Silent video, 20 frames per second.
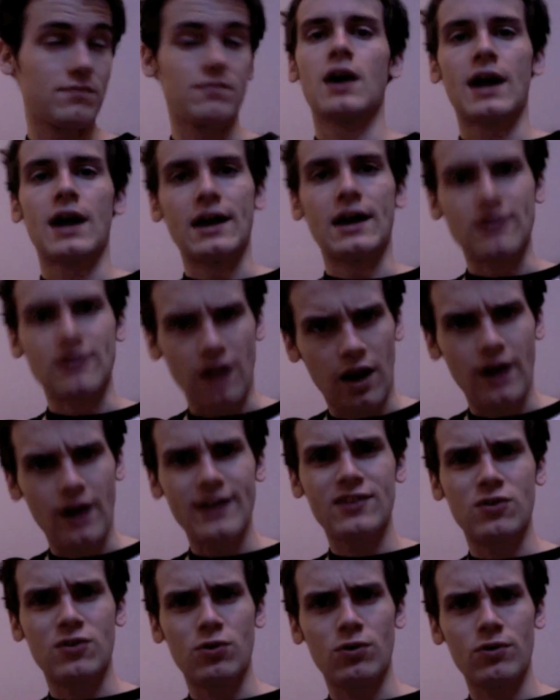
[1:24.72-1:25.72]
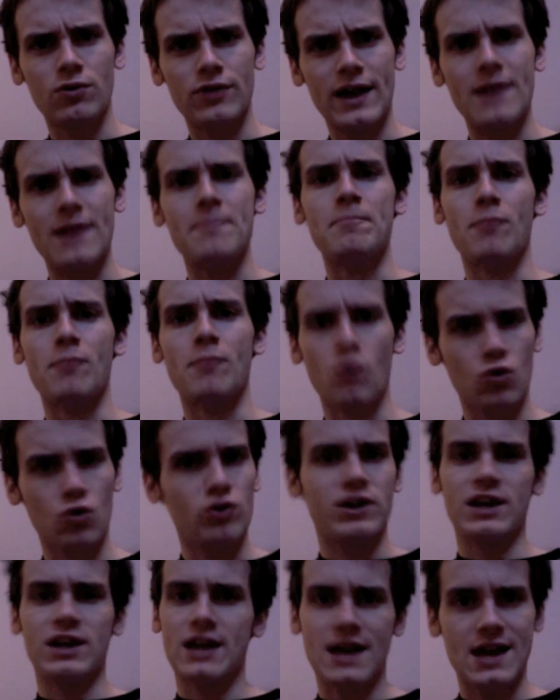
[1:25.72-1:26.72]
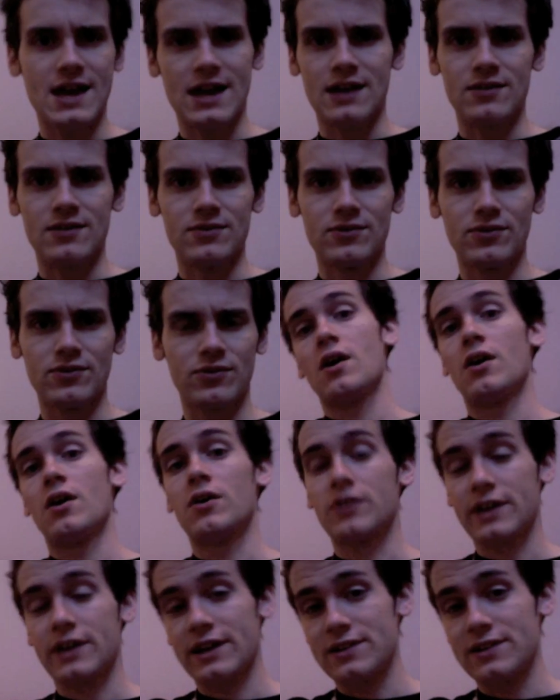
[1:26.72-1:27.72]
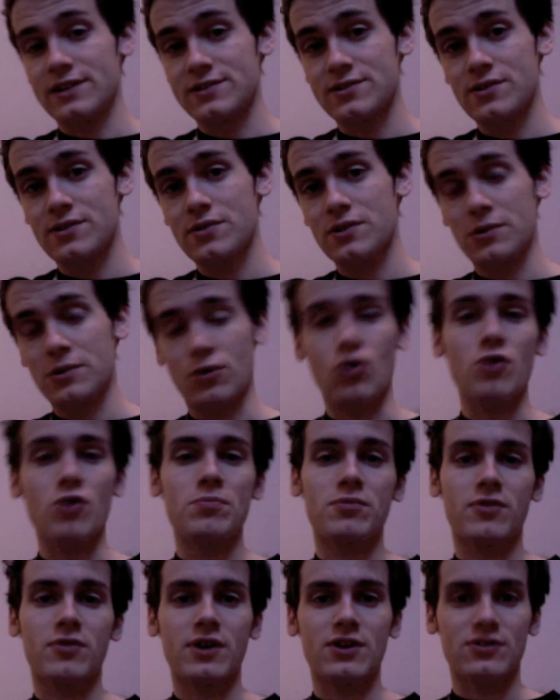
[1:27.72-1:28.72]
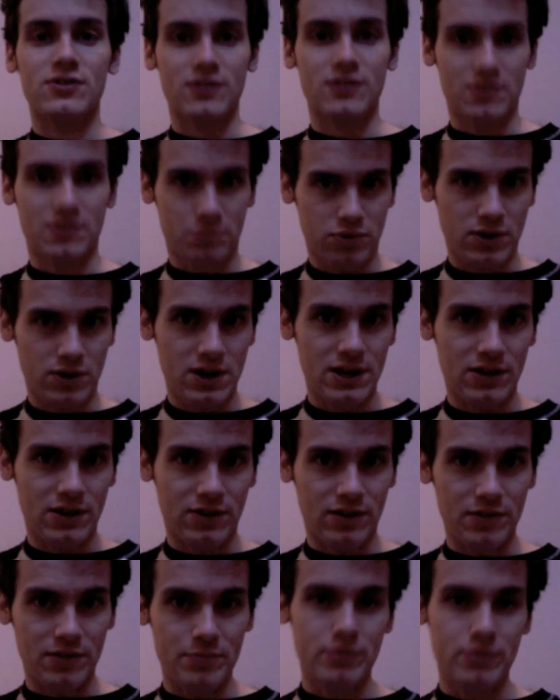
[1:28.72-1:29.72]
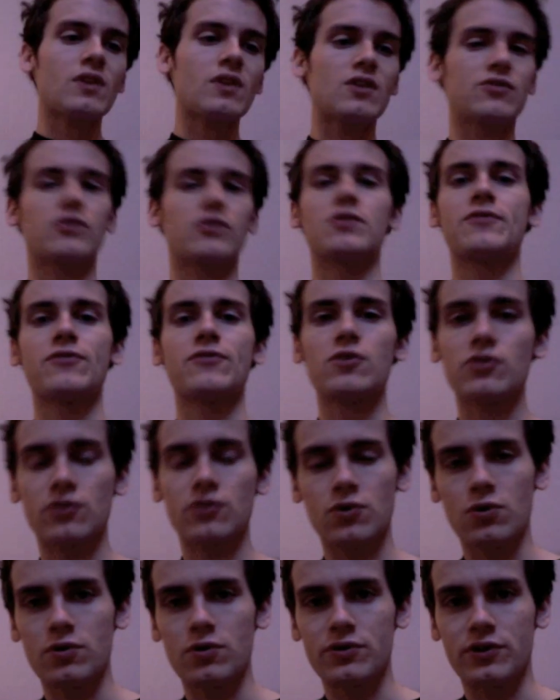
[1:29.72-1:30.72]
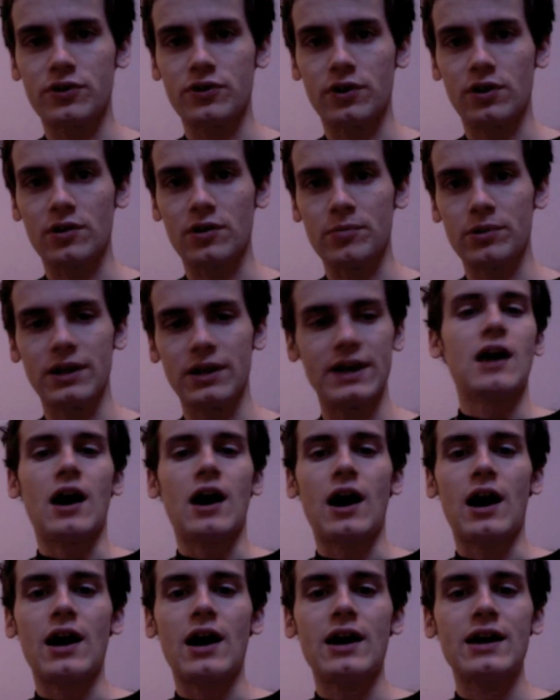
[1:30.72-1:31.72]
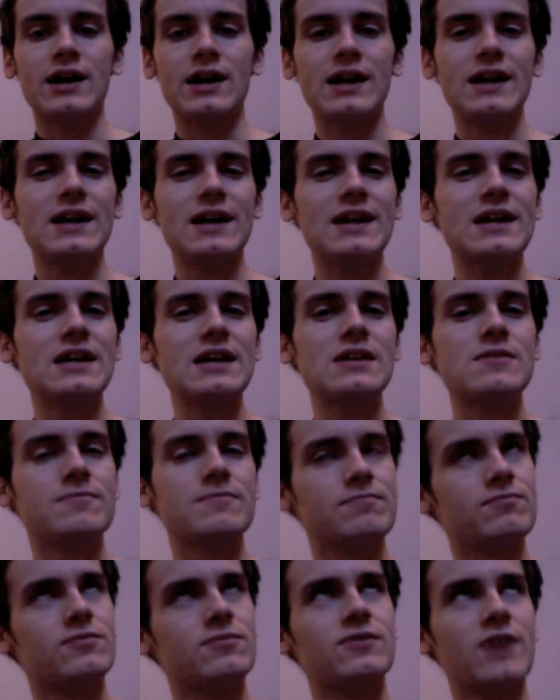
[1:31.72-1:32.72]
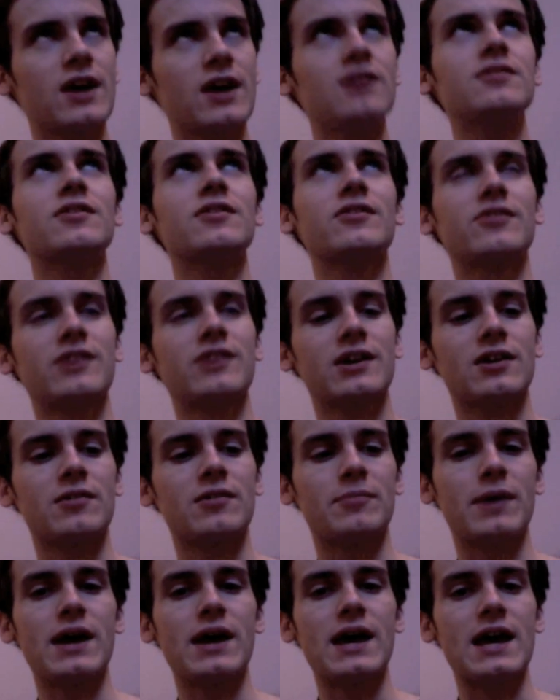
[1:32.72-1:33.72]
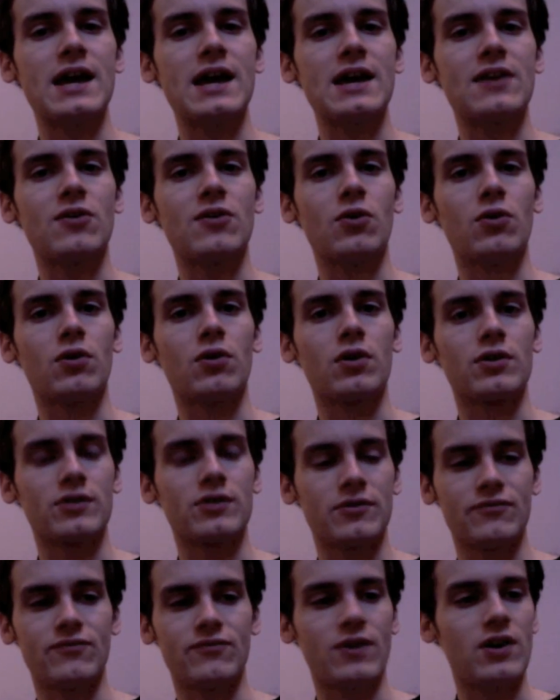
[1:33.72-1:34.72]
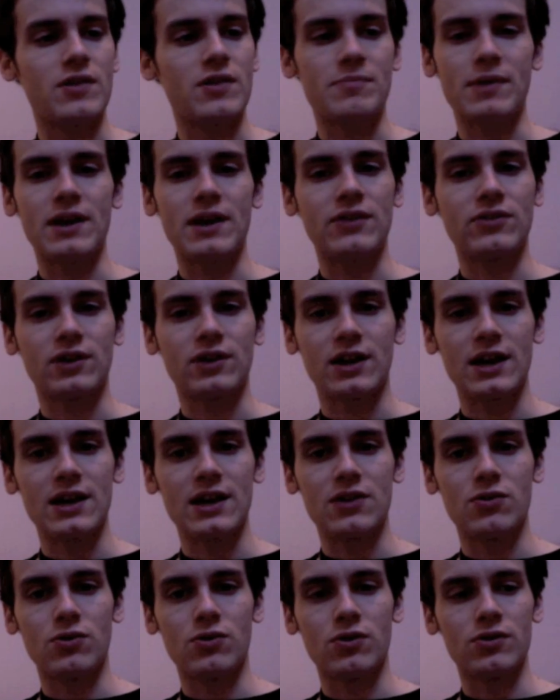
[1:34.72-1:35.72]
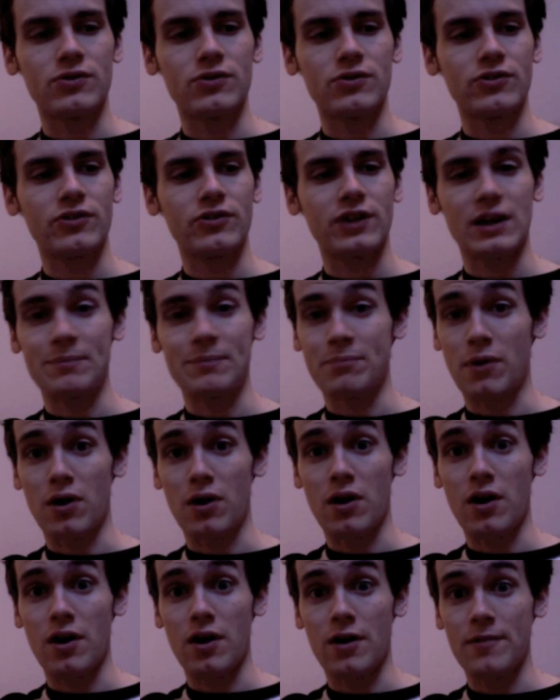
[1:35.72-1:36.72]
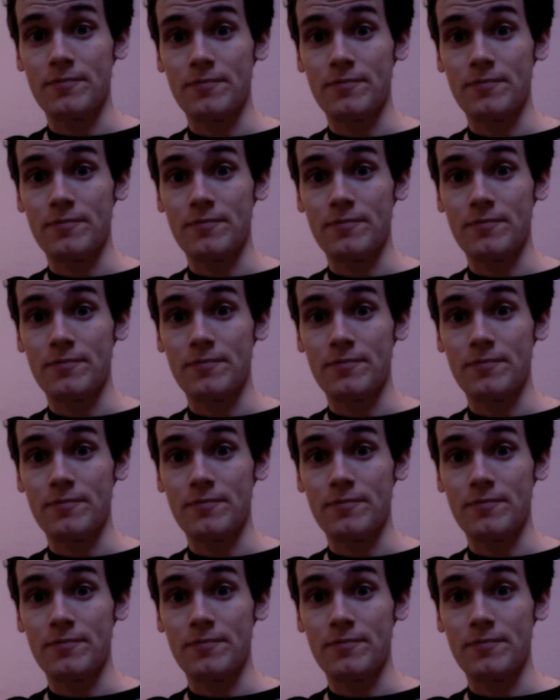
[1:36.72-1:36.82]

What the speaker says: And I call that morning hens. Okay, so the chord progression is pretty simple. So the first chord you're going to play, I tend to set up my A chord, the very basic A chord, just like a bar.